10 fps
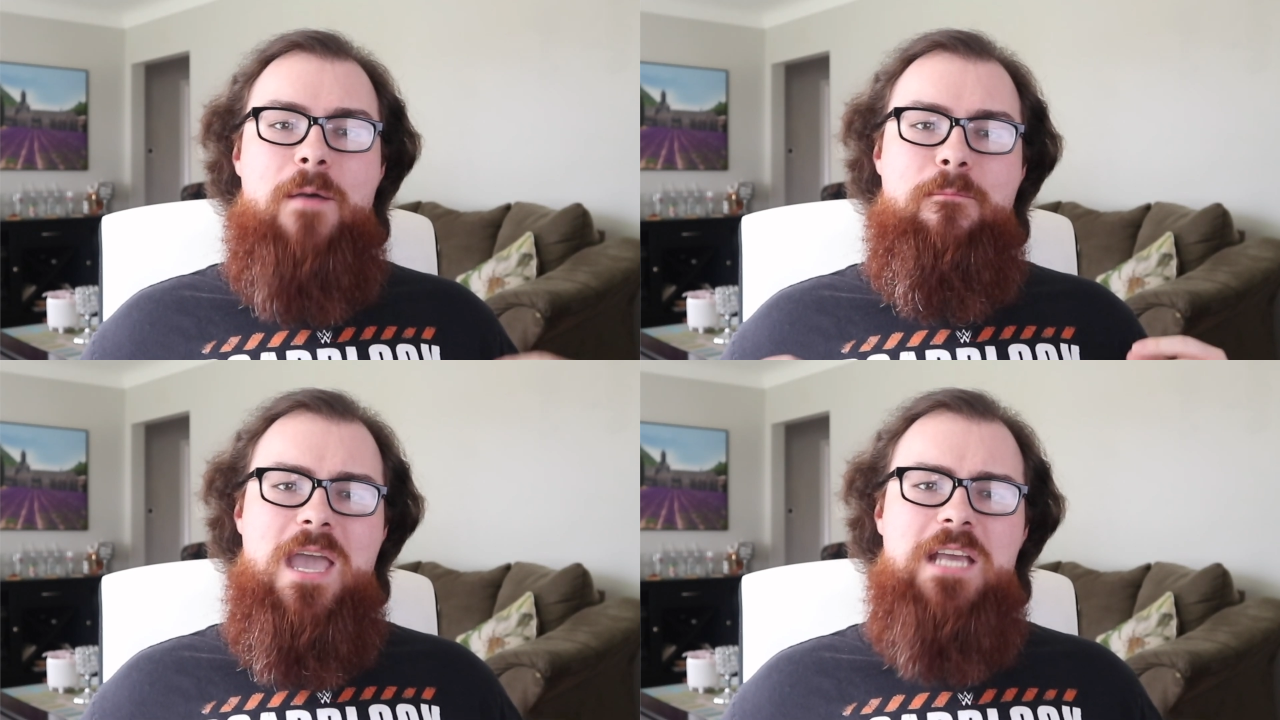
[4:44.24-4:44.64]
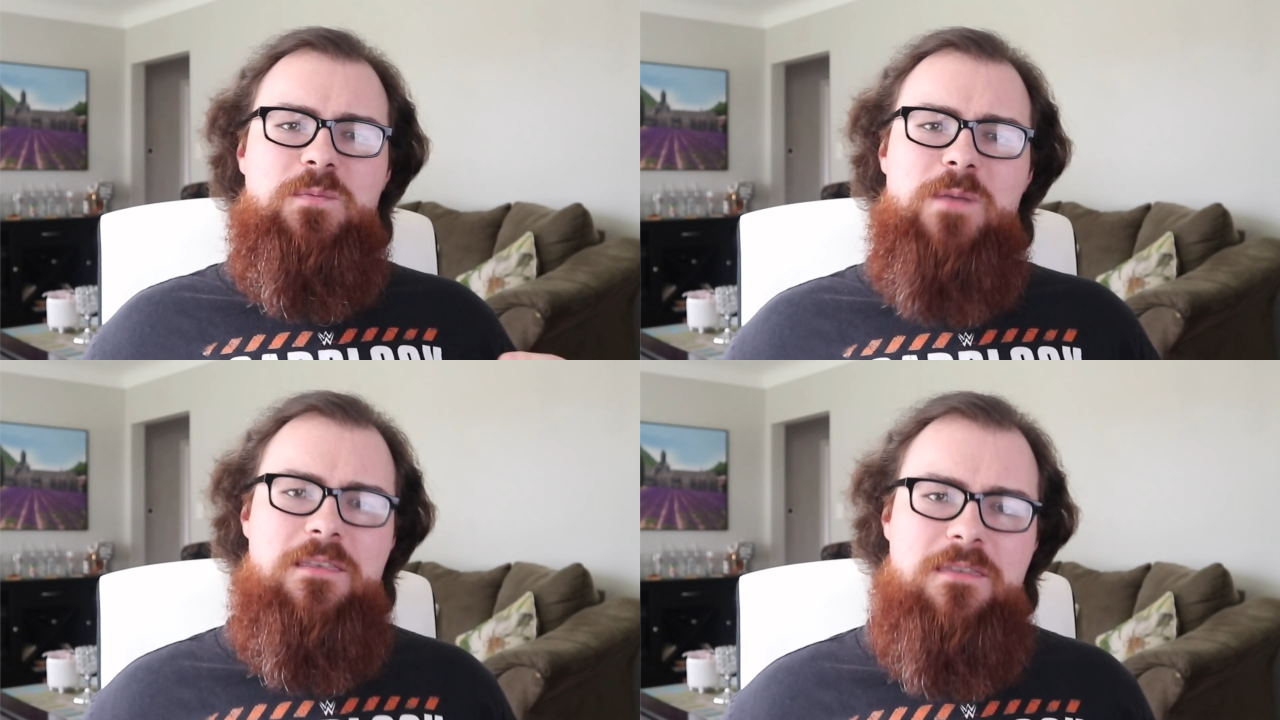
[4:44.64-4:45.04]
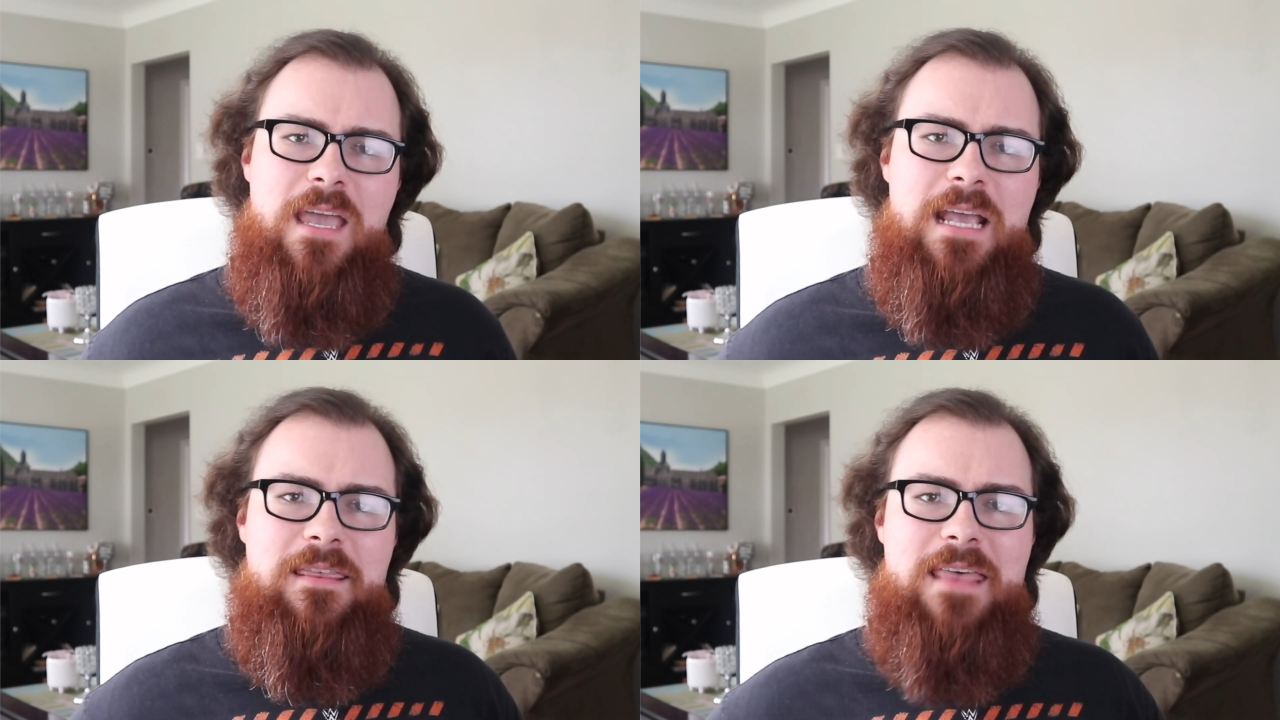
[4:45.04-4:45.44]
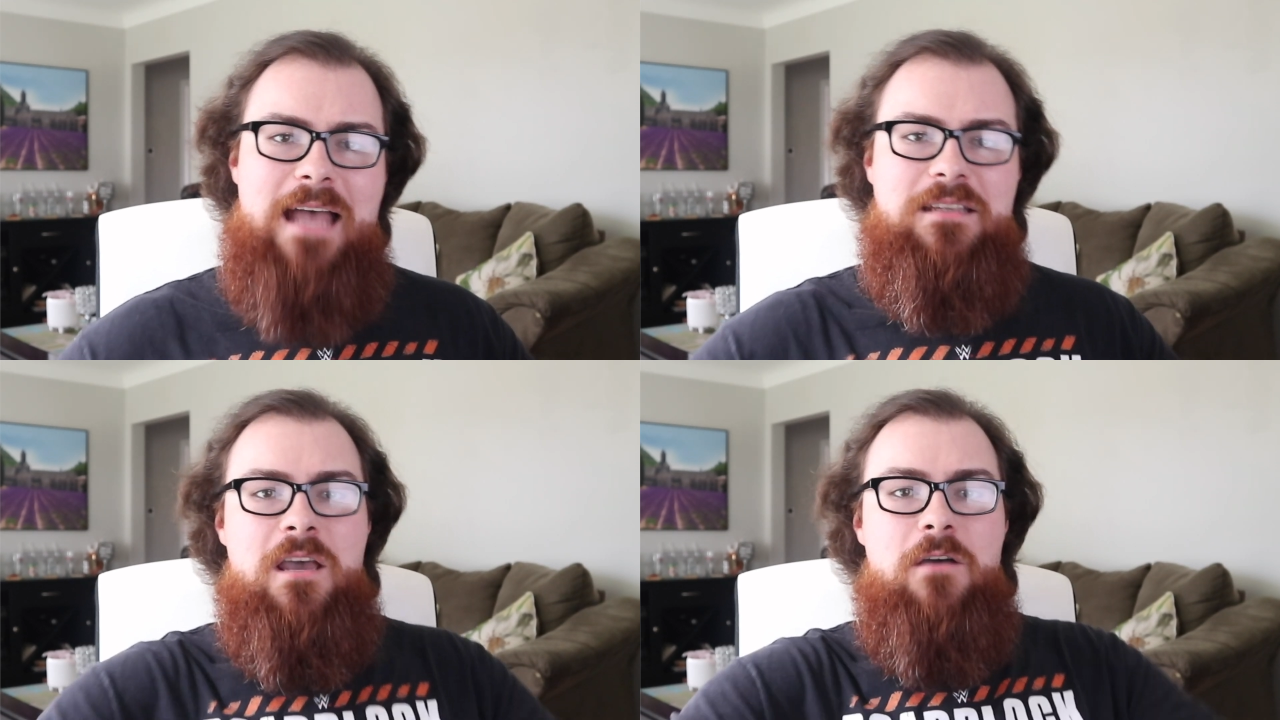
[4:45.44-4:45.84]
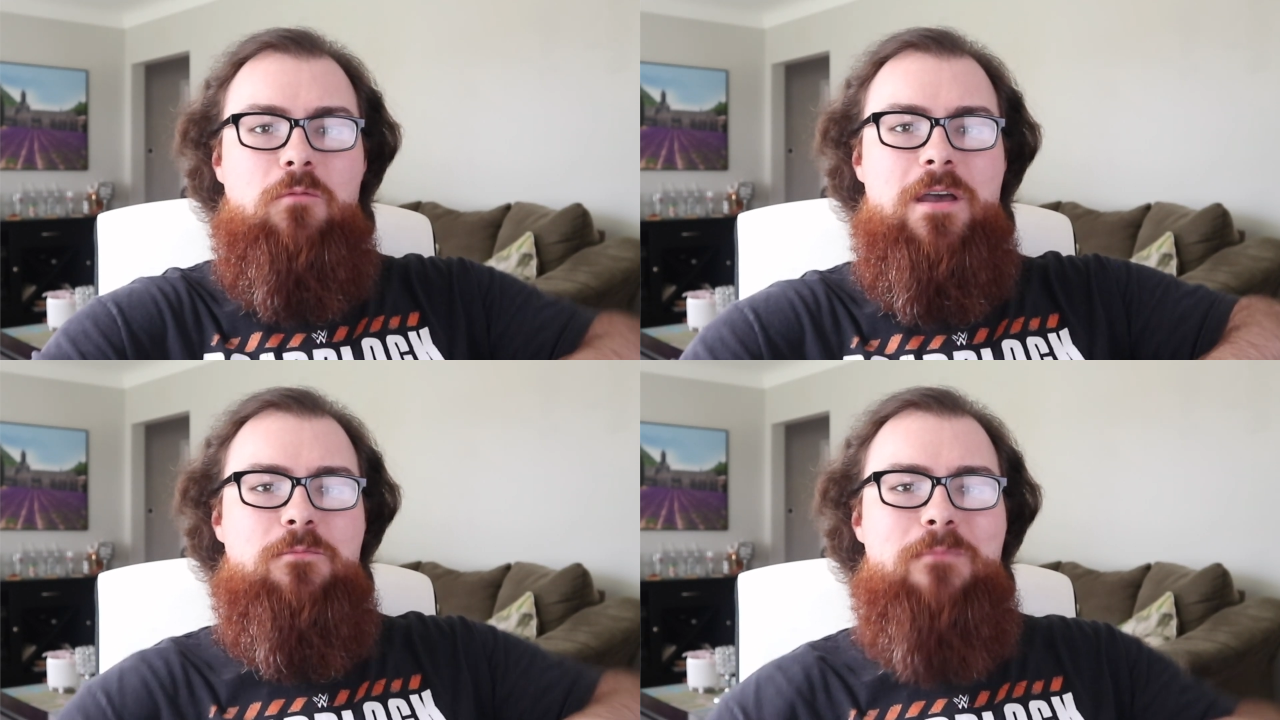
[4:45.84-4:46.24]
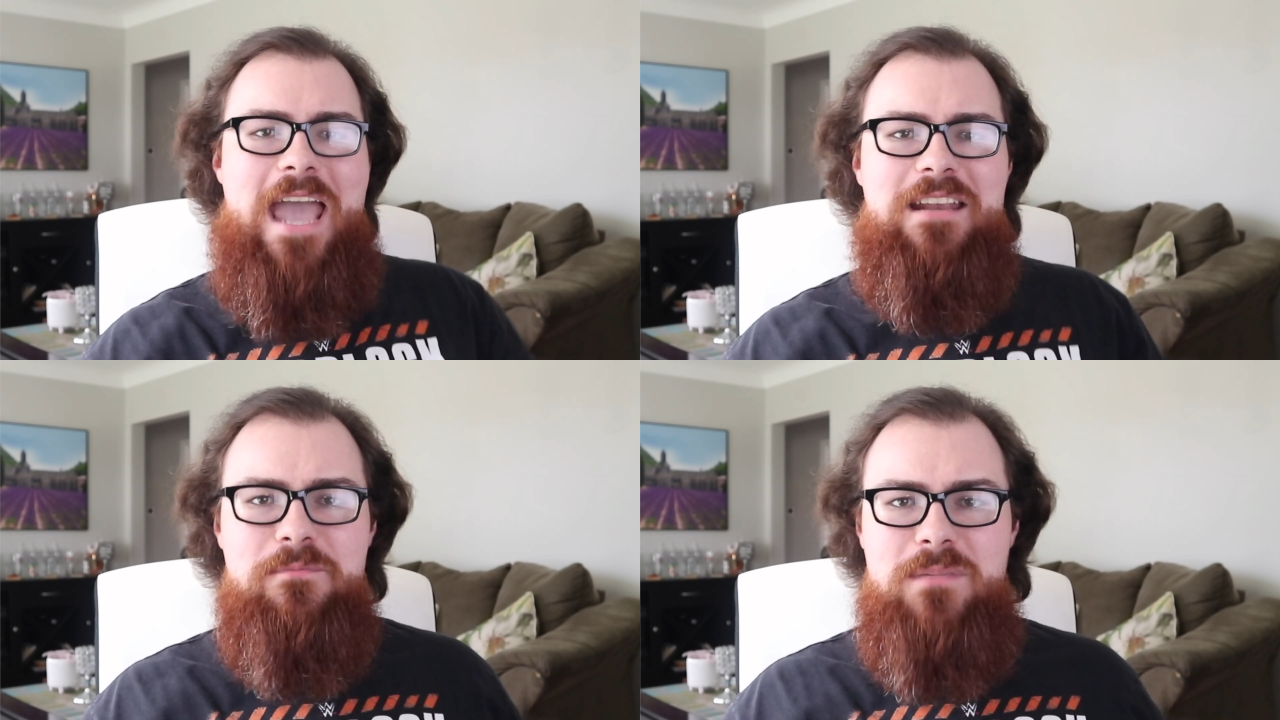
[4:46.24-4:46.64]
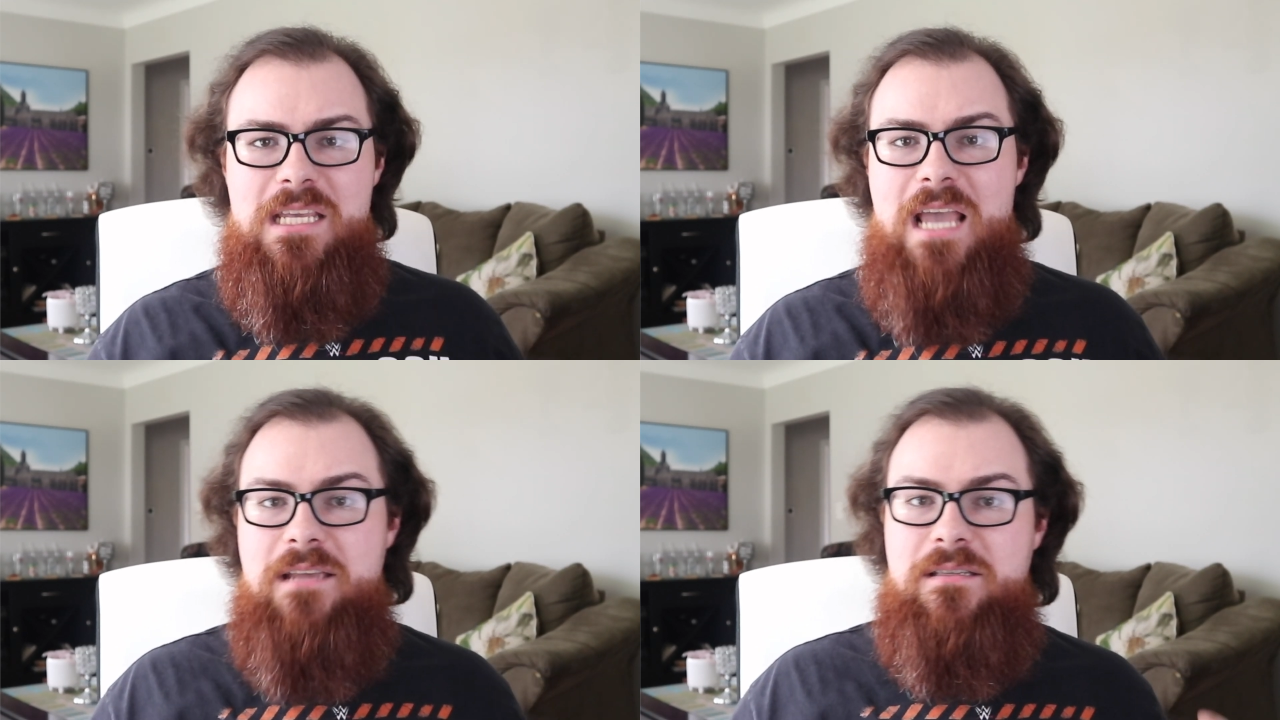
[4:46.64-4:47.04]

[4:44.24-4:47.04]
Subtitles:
it makes me think that with Magnum T.A.